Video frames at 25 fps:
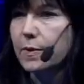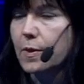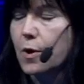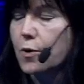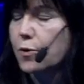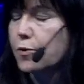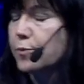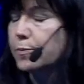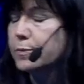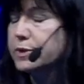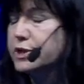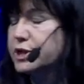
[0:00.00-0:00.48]

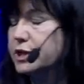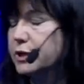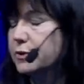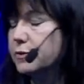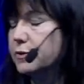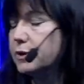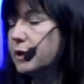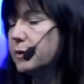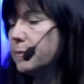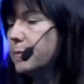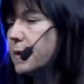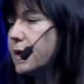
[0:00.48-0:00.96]
Local machine
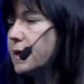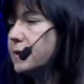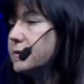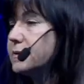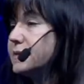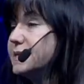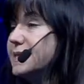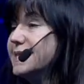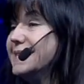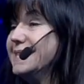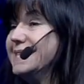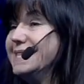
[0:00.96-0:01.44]
learning
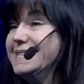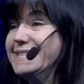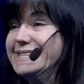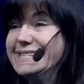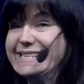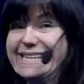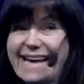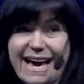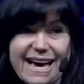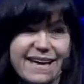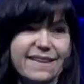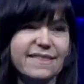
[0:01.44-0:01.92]
model said,
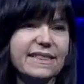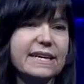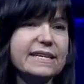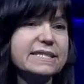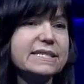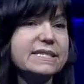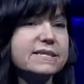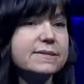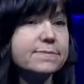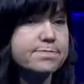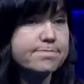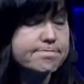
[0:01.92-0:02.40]
yeah,
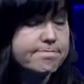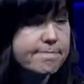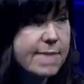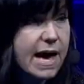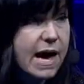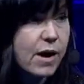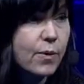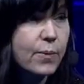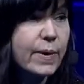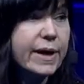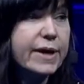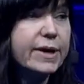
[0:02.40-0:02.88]
that's
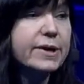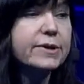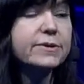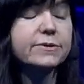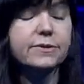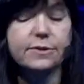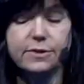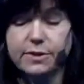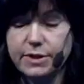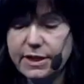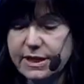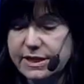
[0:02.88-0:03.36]
malware,
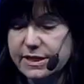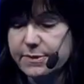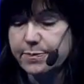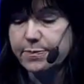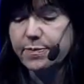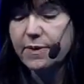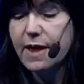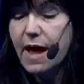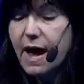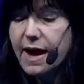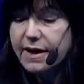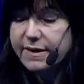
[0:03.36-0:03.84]
you need to
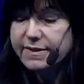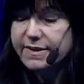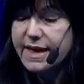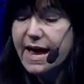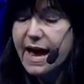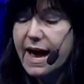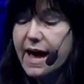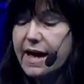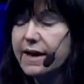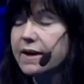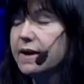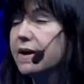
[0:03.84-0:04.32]
block
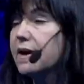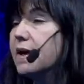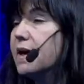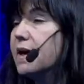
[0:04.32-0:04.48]
that,